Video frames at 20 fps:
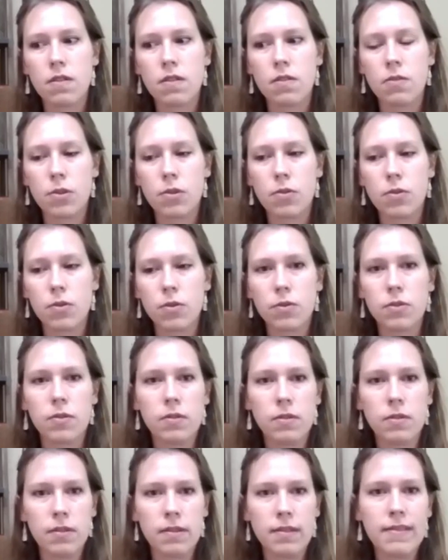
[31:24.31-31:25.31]
what's called
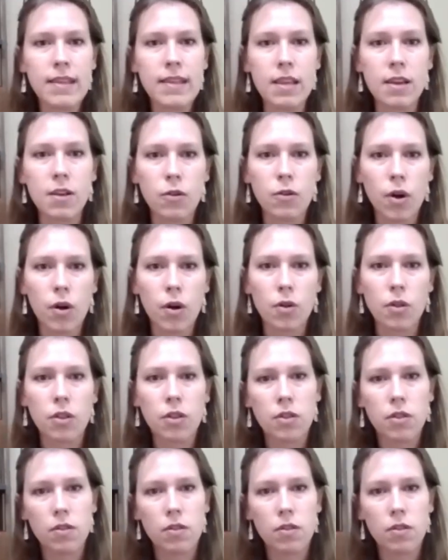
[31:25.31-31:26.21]
degrowth